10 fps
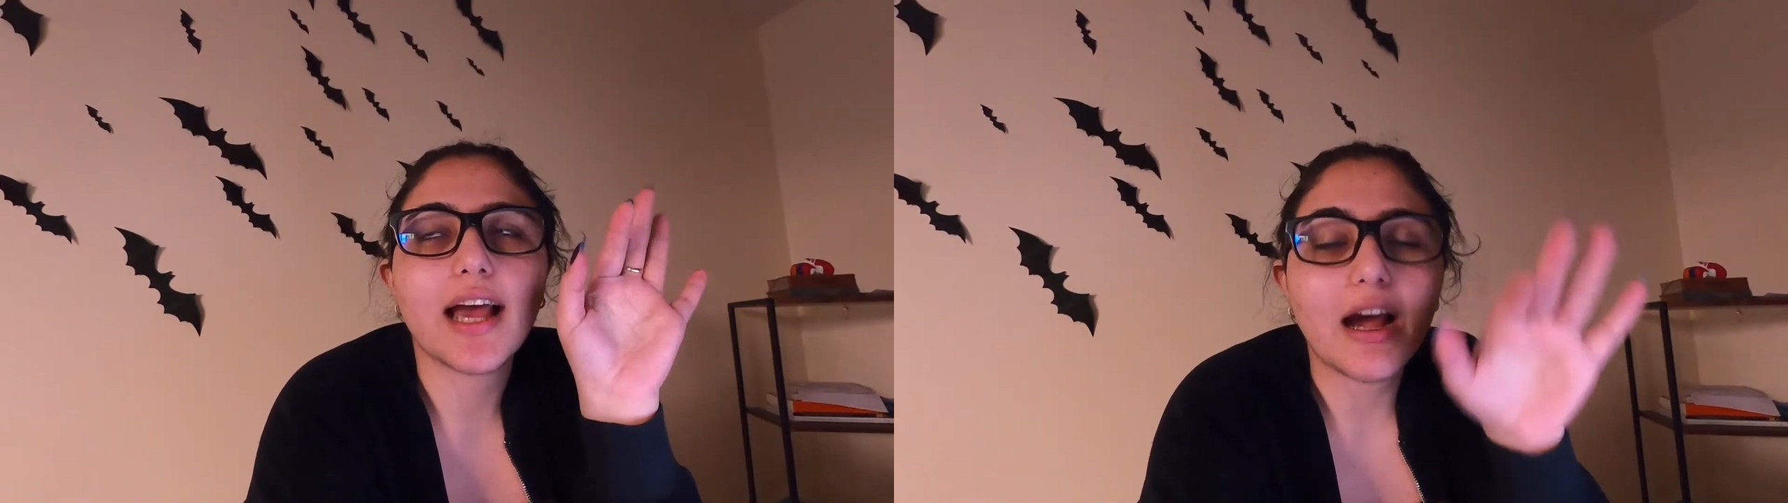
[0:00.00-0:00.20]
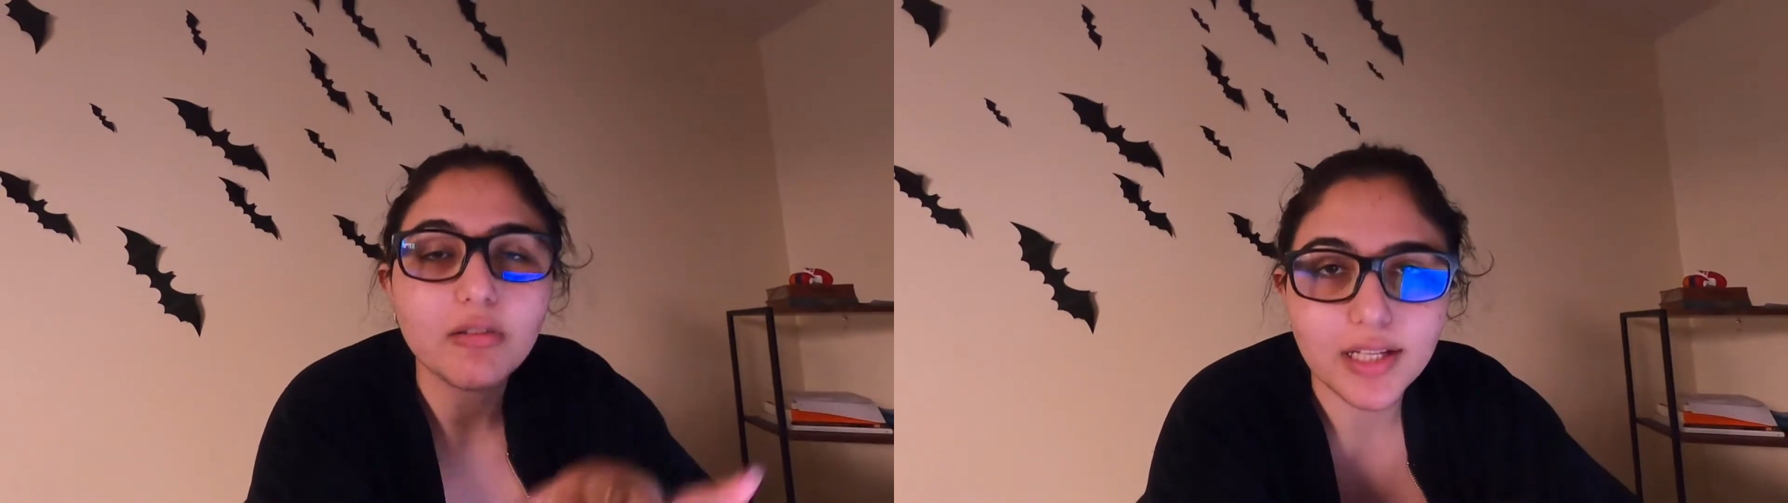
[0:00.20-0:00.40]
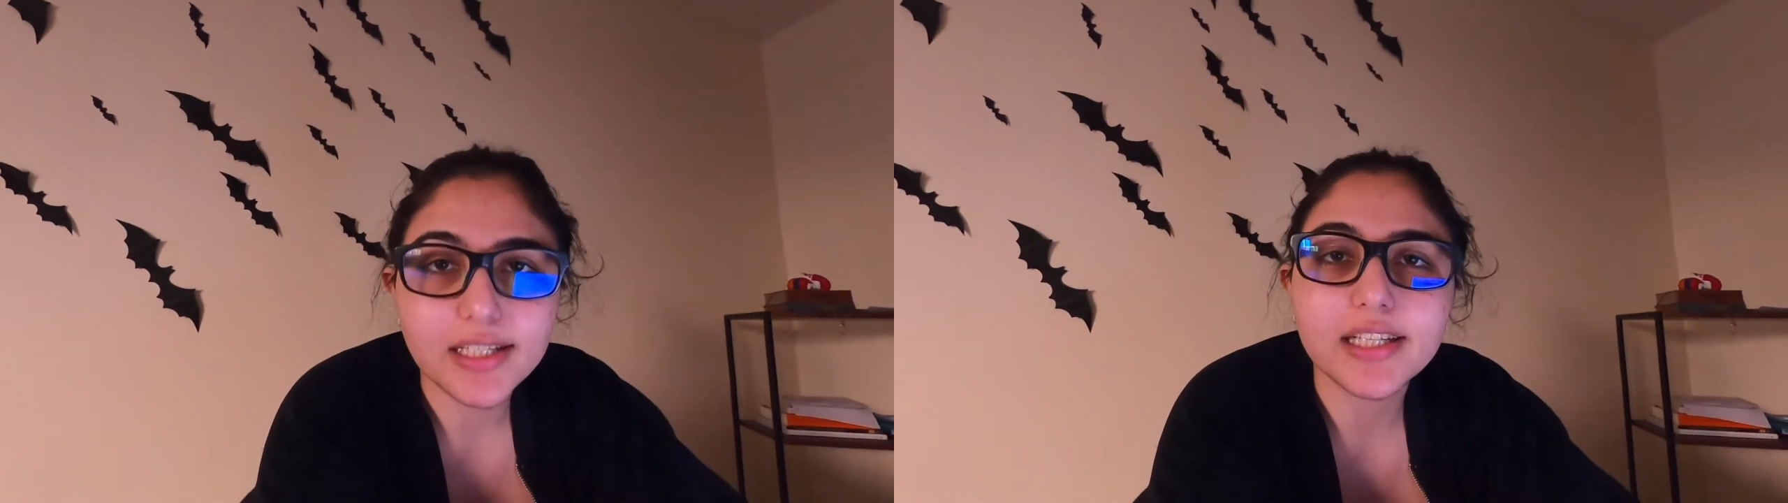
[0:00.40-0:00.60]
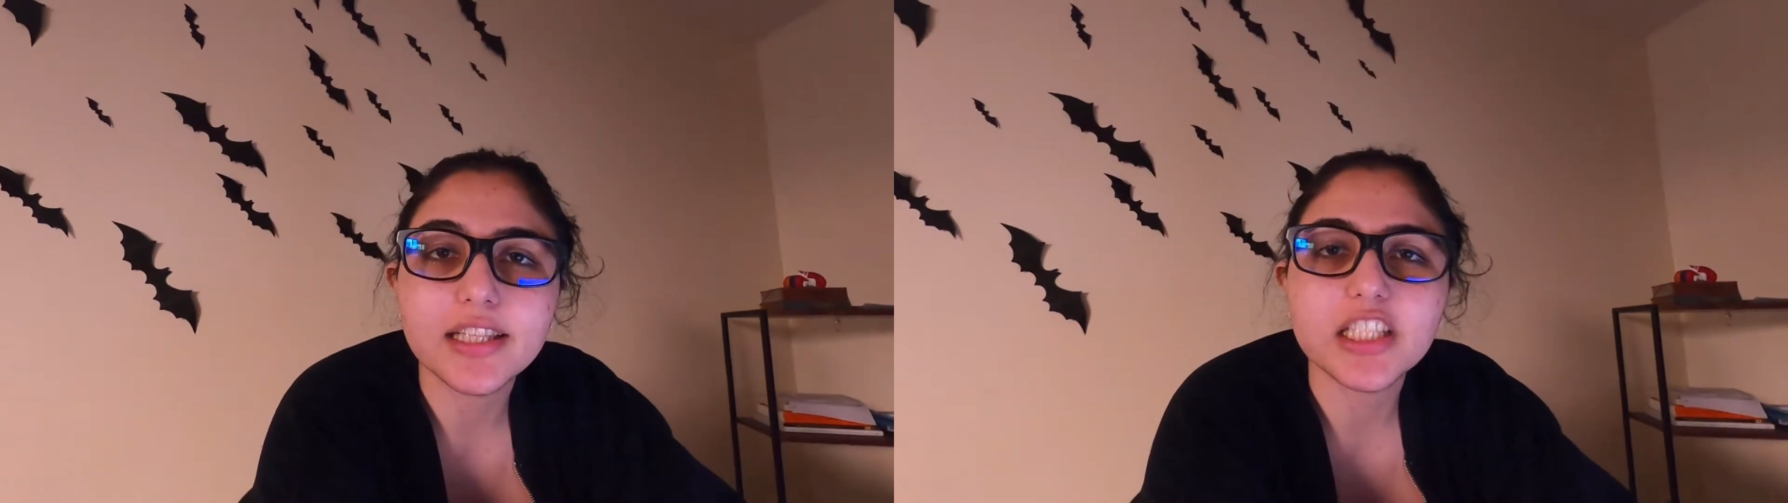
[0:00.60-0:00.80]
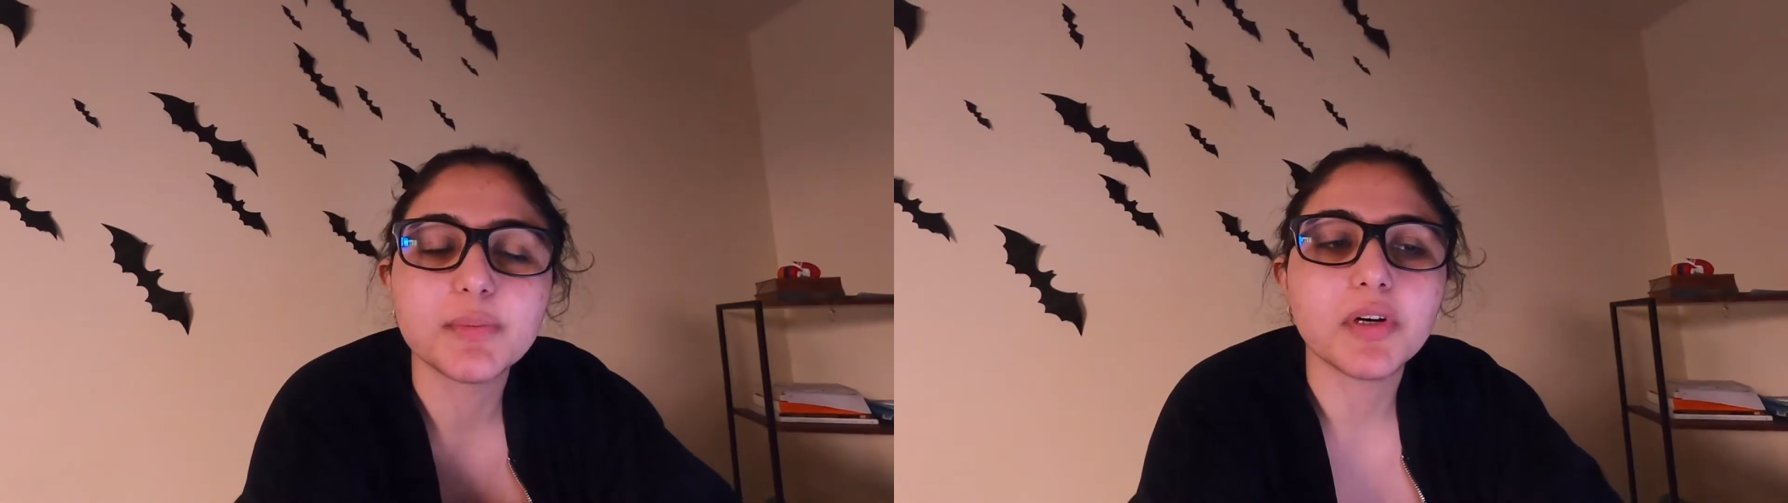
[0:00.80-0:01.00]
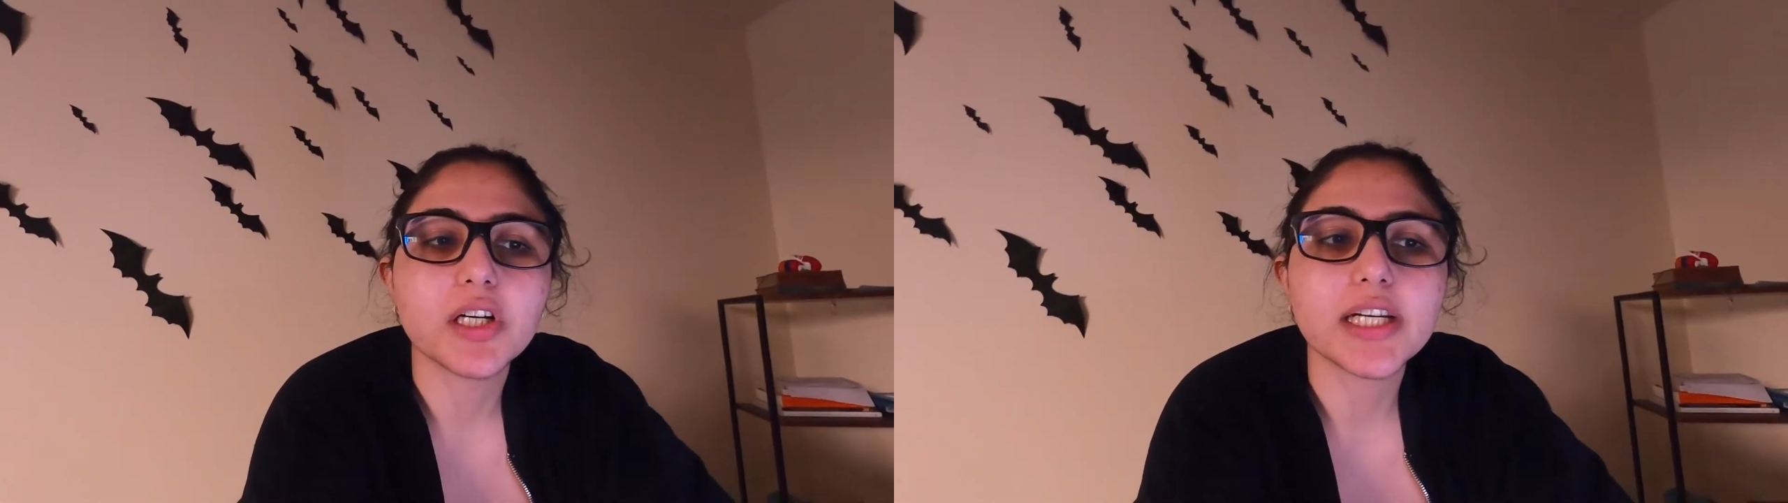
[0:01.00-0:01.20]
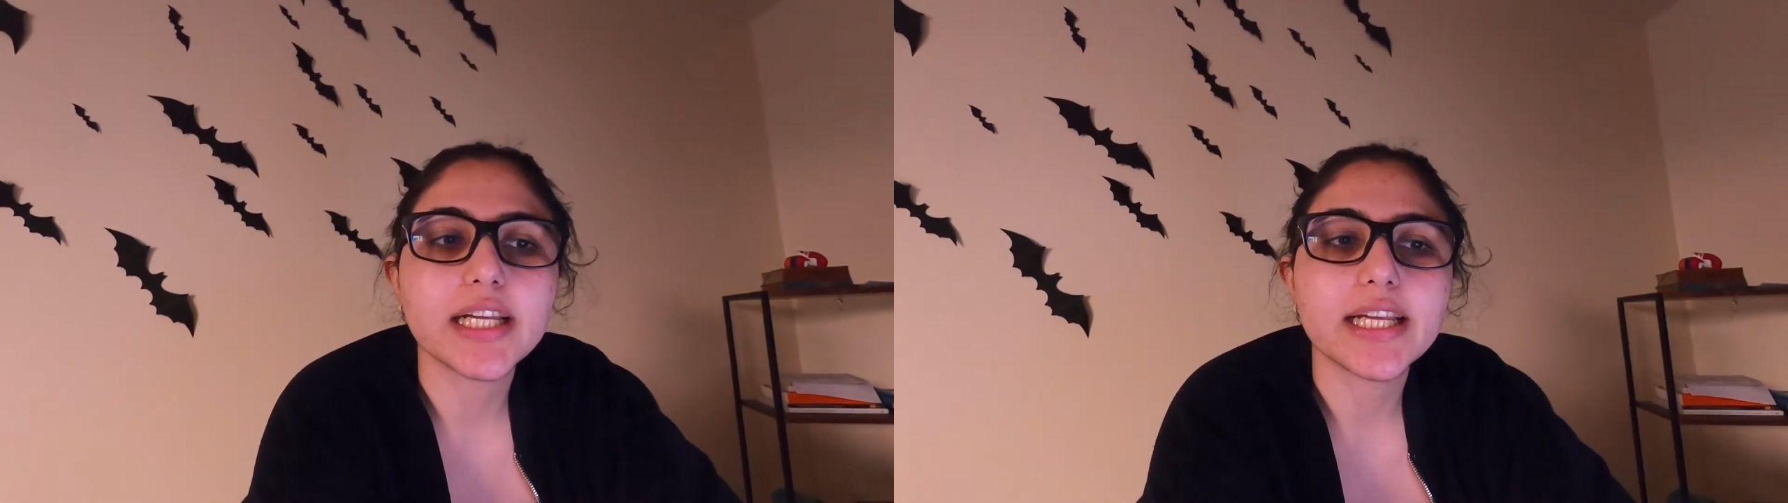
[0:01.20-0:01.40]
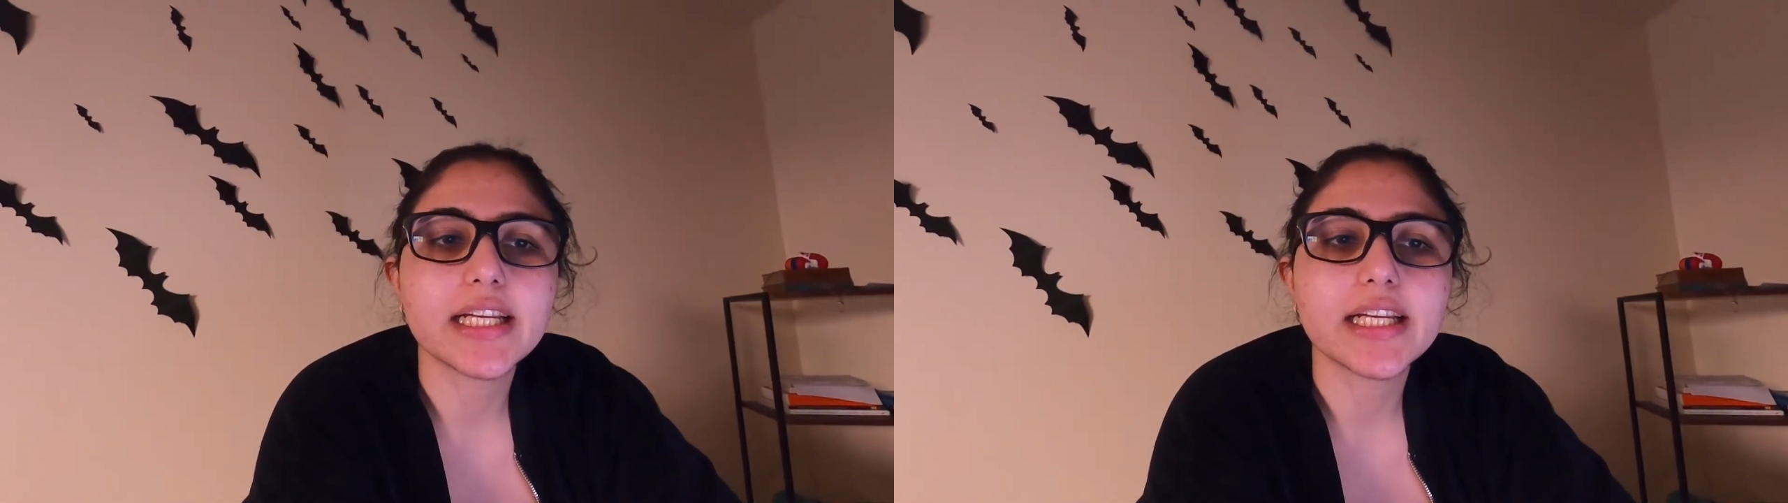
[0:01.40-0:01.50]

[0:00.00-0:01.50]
outlining this book